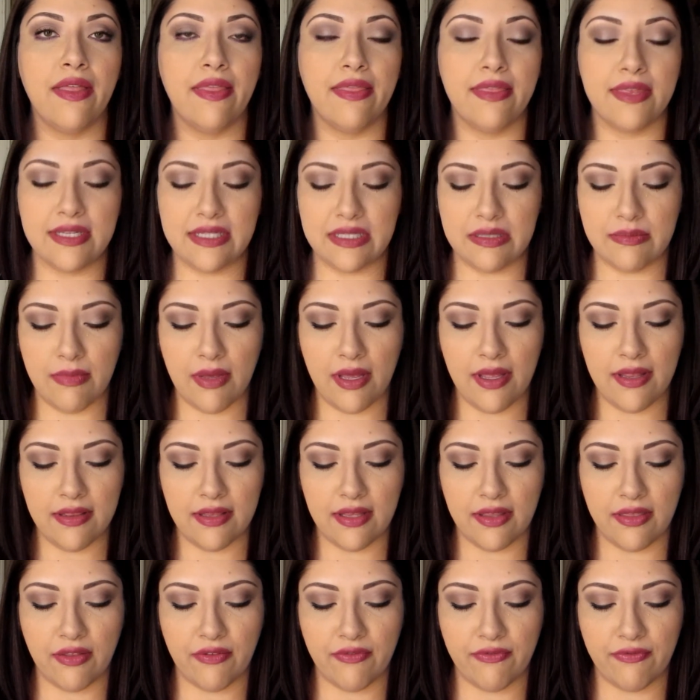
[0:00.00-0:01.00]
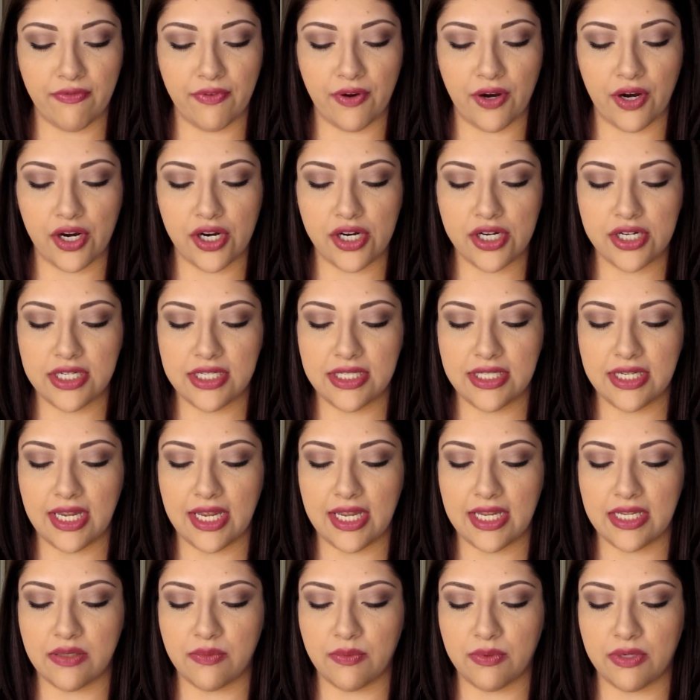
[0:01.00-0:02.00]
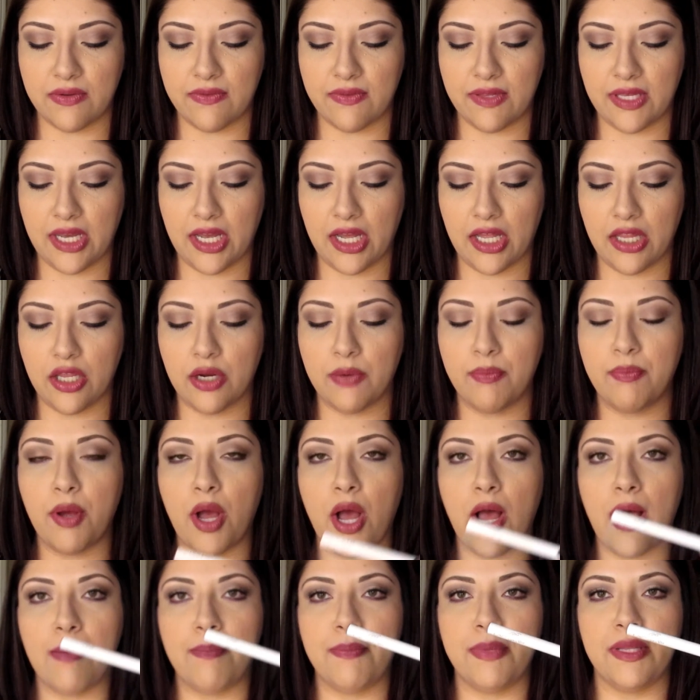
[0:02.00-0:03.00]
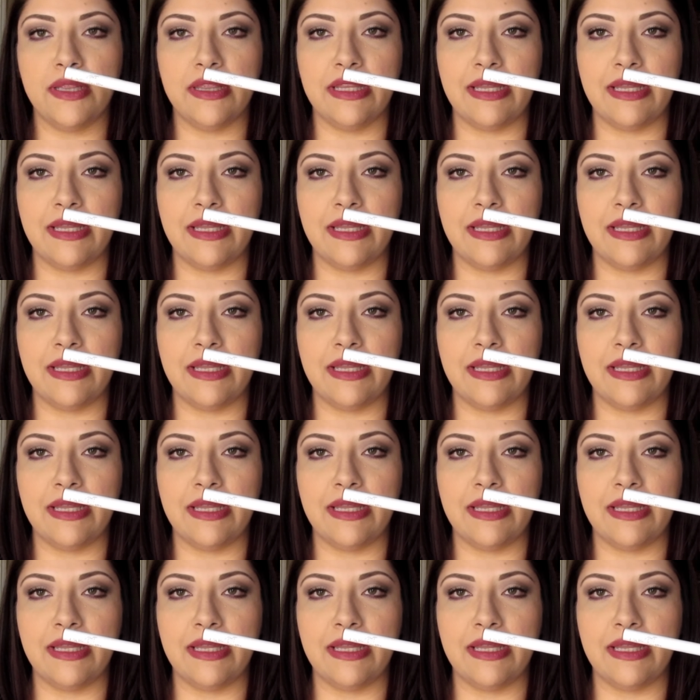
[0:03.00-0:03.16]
this month, and the first is one of the ColourPop